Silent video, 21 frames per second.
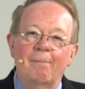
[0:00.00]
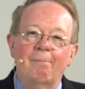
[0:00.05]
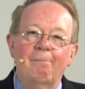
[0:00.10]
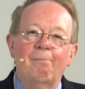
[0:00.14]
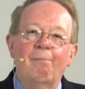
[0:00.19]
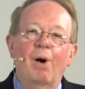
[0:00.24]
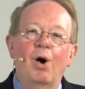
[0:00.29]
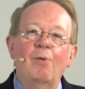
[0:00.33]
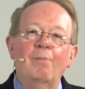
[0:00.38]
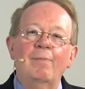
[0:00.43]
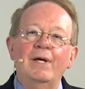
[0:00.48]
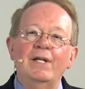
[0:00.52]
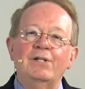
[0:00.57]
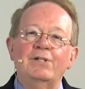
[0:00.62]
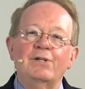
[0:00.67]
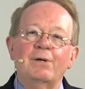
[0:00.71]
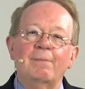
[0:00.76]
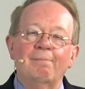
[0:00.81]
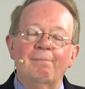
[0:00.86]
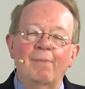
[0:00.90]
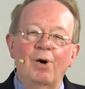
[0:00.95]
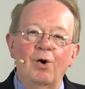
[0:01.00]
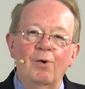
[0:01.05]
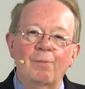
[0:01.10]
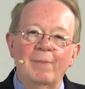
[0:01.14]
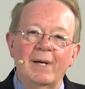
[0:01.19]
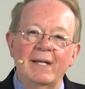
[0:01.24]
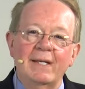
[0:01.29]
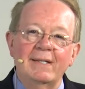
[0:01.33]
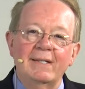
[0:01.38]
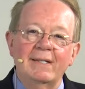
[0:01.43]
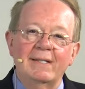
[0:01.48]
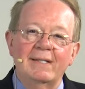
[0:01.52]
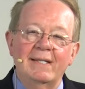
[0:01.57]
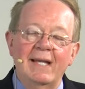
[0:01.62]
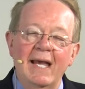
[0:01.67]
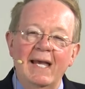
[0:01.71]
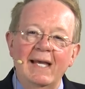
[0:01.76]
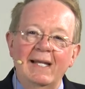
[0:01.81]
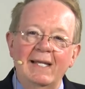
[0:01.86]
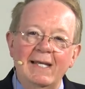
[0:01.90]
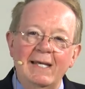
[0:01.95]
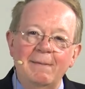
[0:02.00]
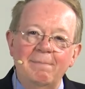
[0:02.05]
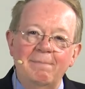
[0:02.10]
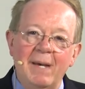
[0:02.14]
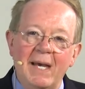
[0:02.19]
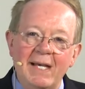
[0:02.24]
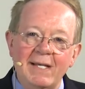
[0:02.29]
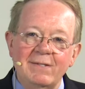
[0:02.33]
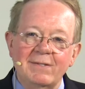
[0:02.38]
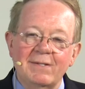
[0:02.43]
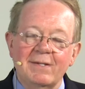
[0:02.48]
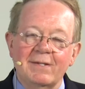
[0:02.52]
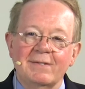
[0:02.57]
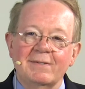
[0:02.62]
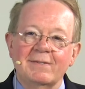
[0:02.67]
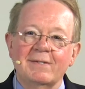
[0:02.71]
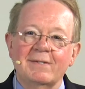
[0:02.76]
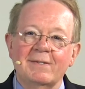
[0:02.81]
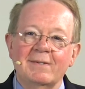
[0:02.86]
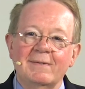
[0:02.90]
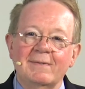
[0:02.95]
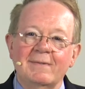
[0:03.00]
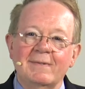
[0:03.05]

moment-to-moment daily basis.